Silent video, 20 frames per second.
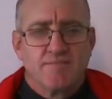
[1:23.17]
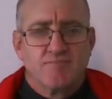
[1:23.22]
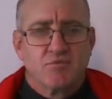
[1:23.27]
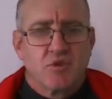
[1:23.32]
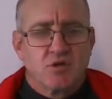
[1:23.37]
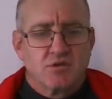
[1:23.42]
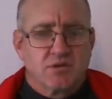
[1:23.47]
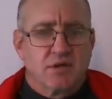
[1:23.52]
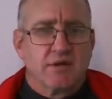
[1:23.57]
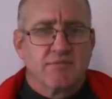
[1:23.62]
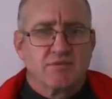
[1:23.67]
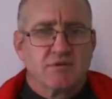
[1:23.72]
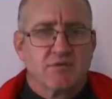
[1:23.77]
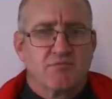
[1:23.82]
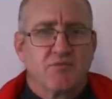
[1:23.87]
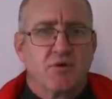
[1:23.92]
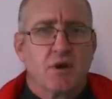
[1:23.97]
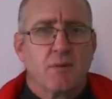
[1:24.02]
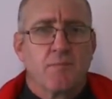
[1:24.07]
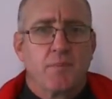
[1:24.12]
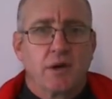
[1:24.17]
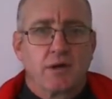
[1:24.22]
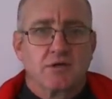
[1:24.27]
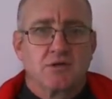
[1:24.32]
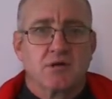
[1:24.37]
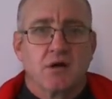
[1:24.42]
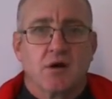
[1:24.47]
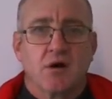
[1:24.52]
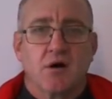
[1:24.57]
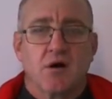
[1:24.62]
just to give us a fuller
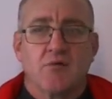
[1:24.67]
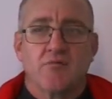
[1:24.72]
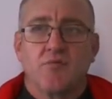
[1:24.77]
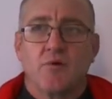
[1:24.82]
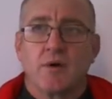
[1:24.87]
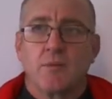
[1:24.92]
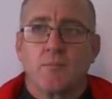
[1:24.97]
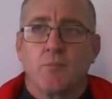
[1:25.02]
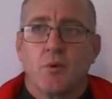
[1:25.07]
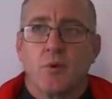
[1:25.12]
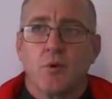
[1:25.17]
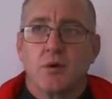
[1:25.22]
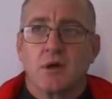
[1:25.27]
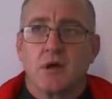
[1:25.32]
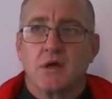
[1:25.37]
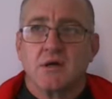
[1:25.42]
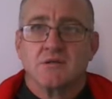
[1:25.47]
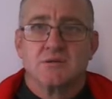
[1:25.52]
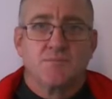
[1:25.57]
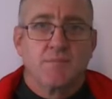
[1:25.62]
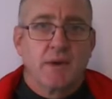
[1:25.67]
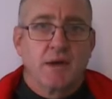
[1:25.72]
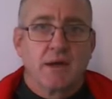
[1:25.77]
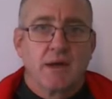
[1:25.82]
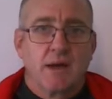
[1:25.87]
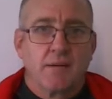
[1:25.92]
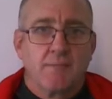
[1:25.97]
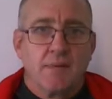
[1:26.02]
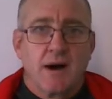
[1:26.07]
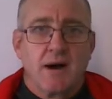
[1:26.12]
picture of what Paul is
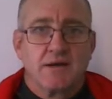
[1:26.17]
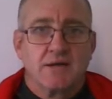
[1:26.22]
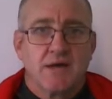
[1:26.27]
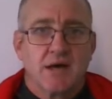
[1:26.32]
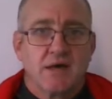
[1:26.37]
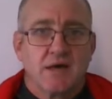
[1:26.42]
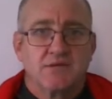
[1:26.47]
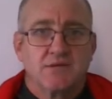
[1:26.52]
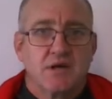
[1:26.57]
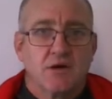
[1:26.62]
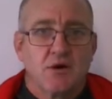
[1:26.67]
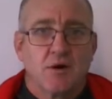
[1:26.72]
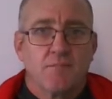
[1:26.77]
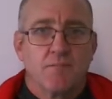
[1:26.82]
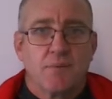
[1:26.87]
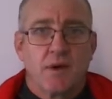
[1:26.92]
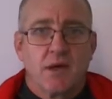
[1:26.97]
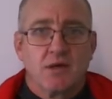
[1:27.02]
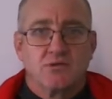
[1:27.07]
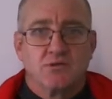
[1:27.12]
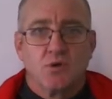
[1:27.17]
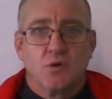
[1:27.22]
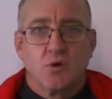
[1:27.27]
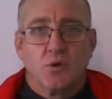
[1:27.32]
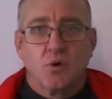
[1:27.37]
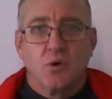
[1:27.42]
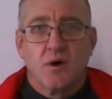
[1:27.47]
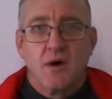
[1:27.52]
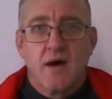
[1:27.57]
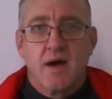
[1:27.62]
speaking about as he compares
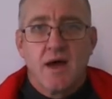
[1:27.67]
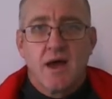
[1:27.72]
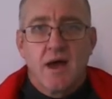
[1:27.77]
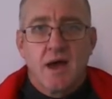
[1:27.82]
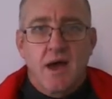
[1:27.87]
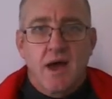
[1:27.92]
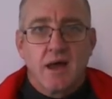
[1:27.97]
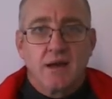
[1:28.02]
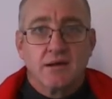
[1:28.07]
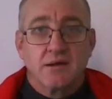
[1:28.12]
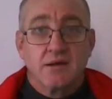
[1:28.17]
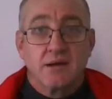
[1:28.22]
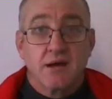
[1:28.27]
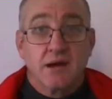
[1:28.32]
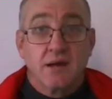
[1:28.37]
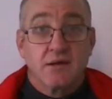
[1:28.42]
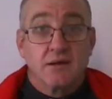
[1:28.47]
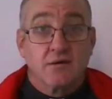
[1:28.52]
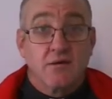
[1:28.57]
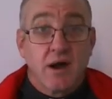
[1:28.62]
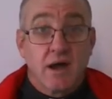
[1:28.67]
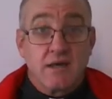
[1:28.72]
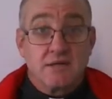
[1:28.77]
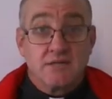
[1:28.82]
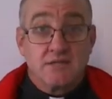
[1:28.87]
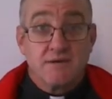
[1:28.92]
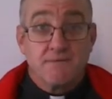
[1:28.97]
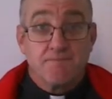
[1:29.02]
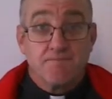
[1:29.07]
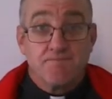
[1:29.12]
law and grace.